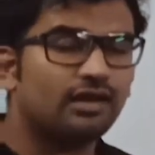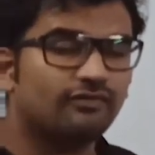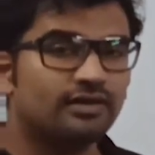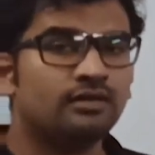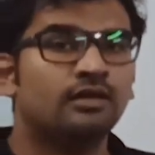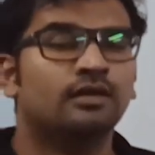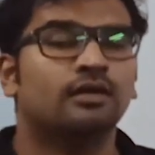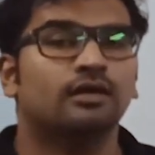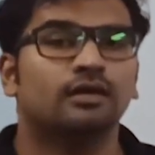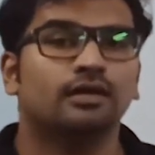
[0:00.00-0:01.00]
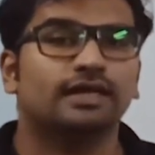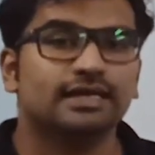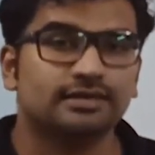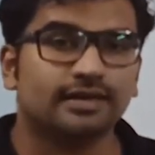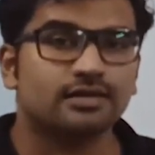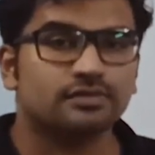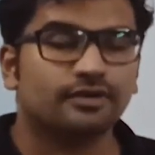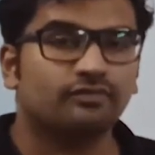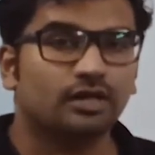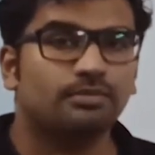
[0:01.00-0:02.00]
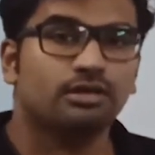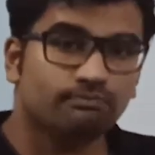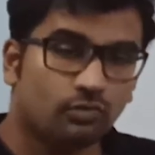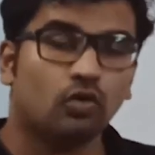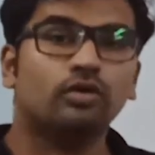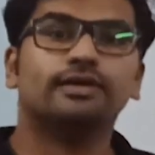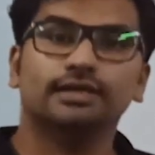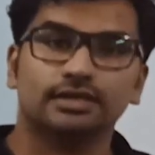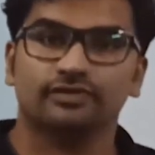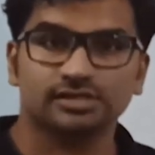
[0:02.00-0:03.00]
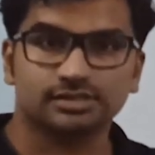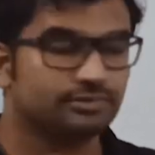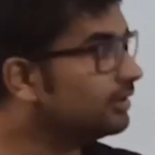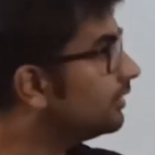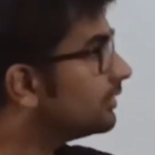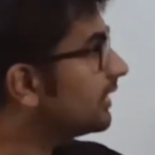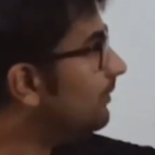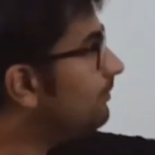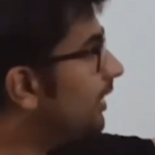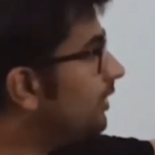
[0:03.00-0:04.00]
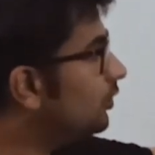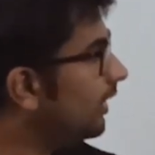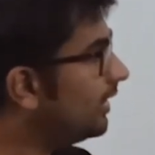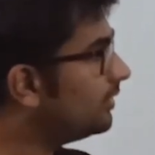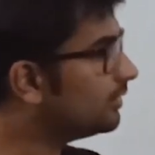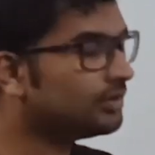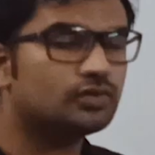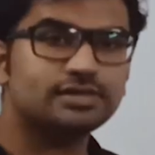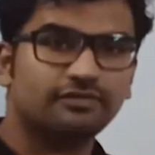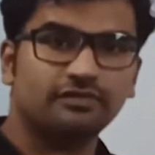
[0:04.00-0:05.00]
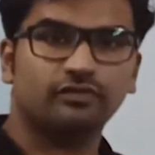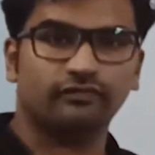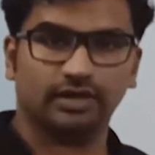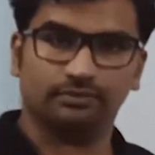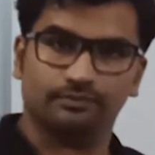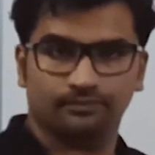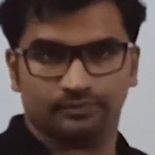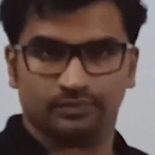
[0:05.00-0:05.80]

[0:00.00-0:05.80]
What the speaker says: Kelvin heat transfer will be more irreversible compared to 800 to 750.